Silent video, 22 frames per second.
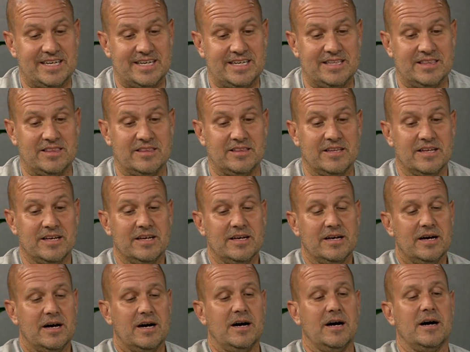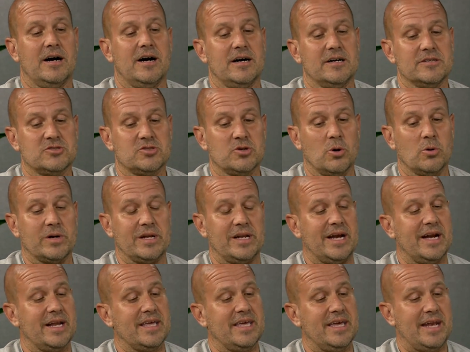in. Uh, so
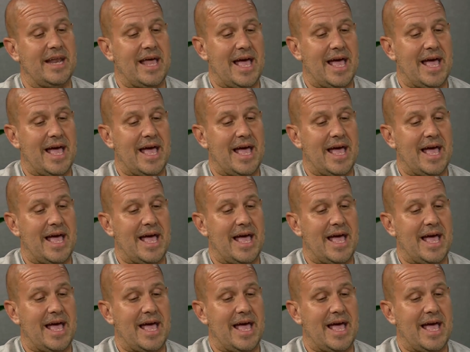Connecticut